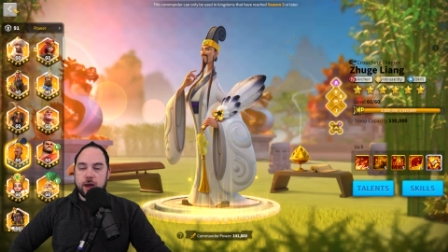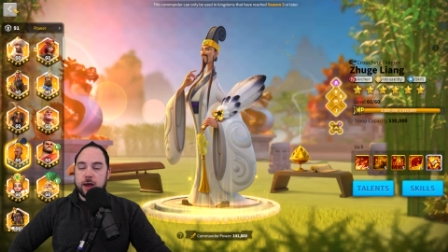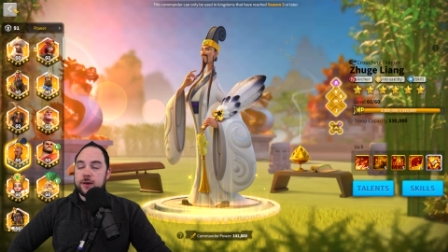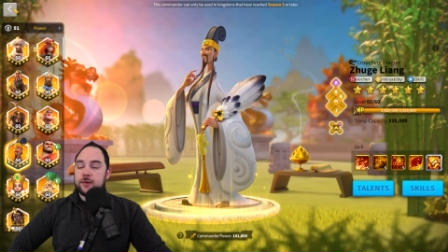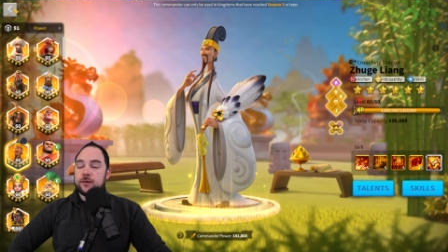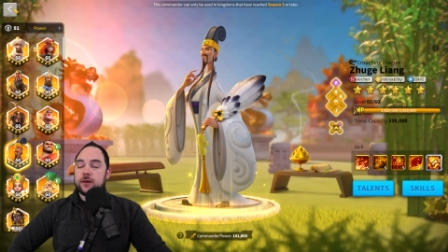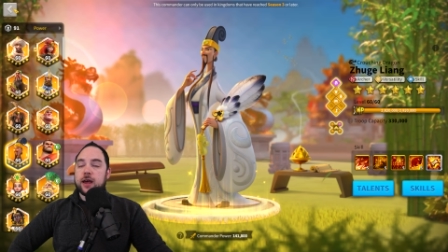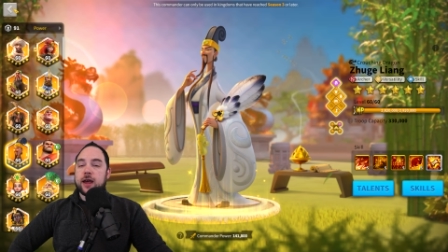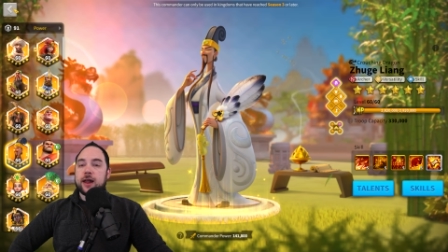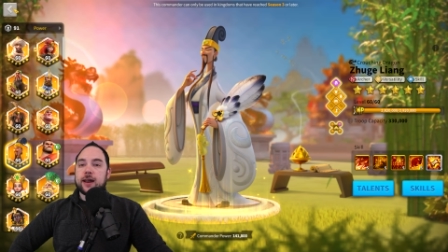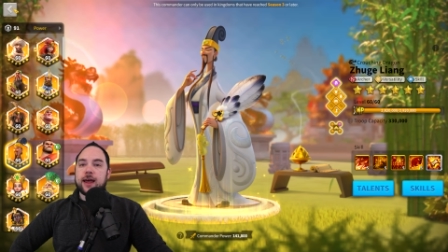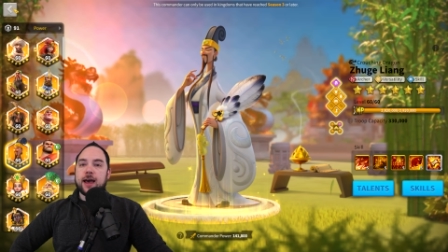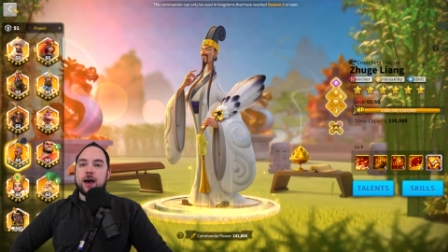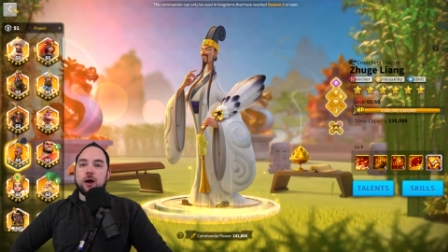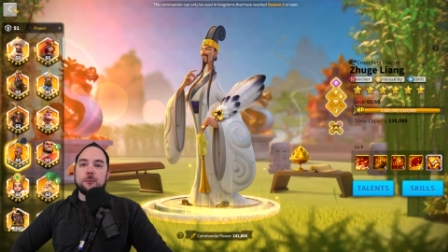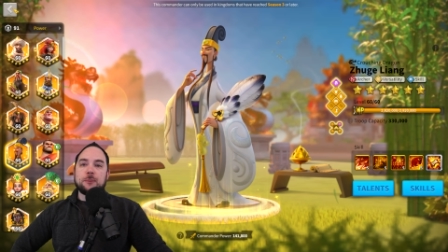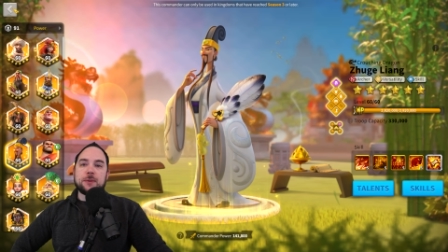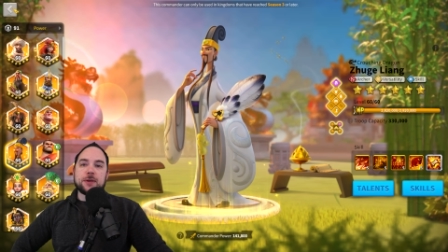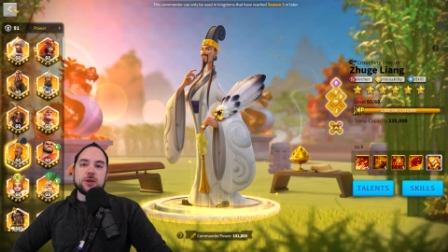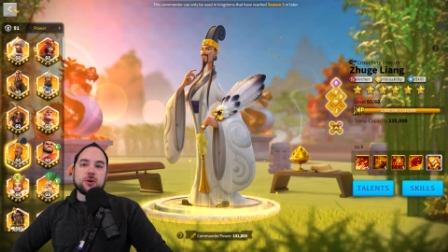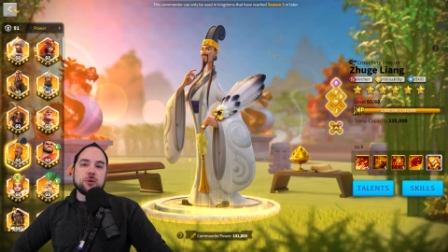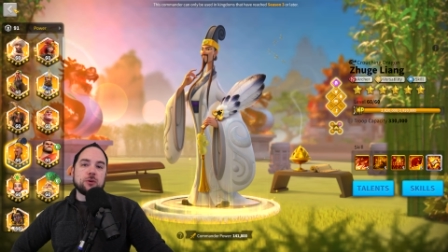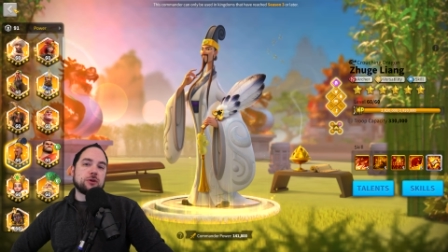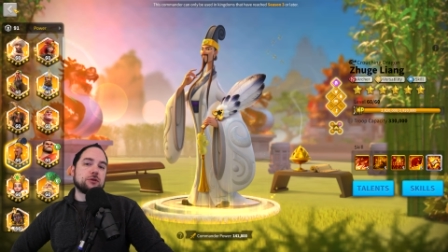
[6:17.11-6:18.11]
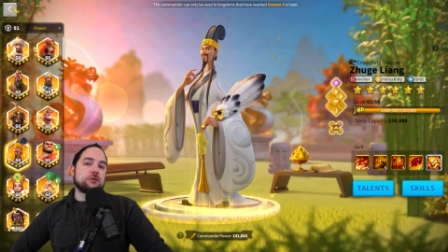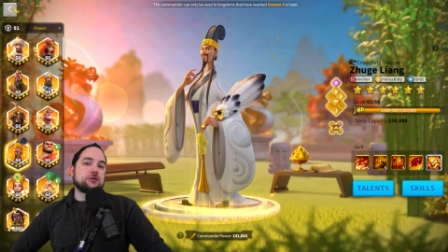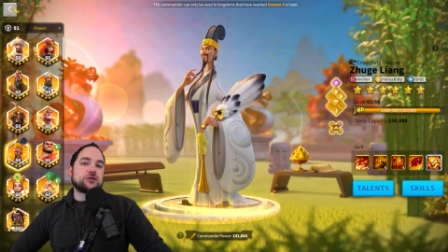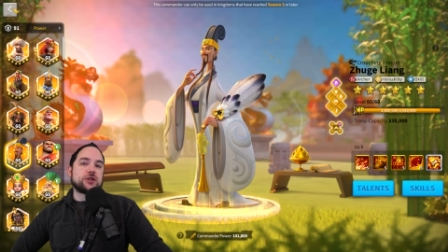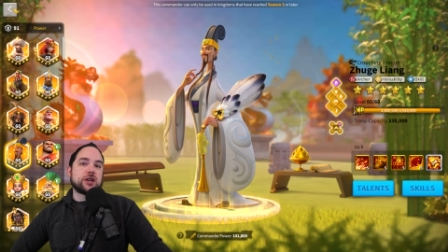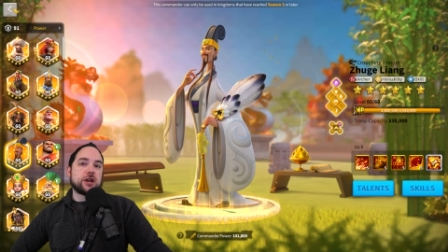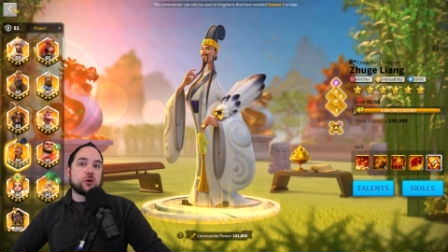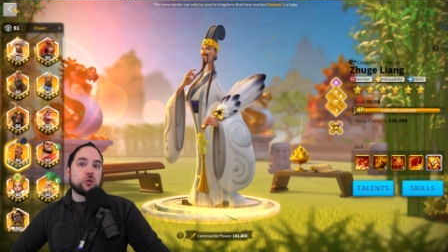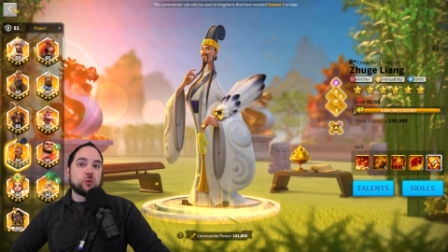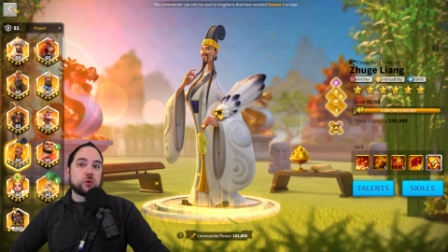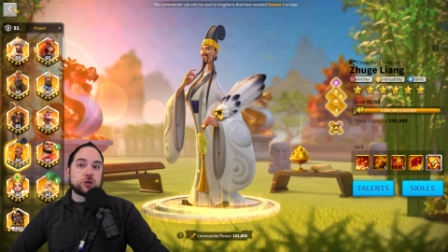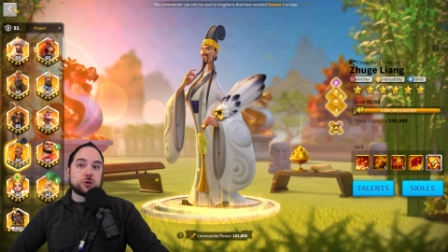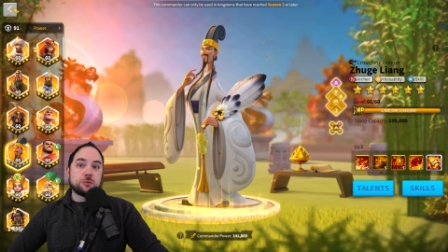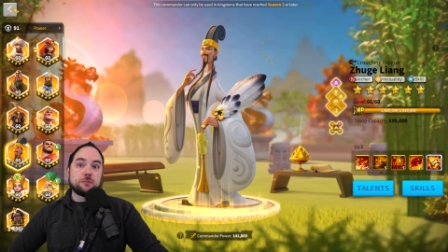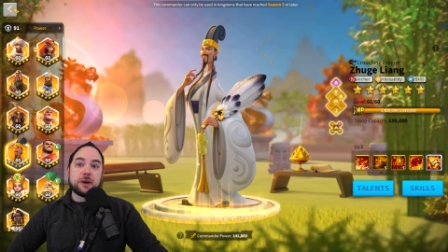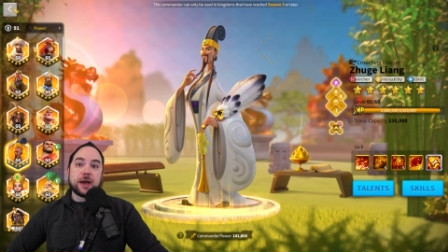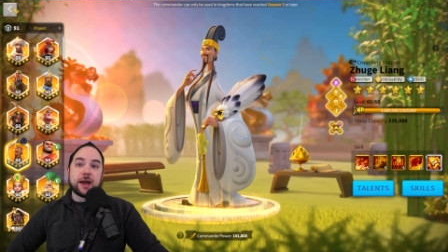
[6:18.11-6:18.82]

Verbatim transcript: and, and helping you understand which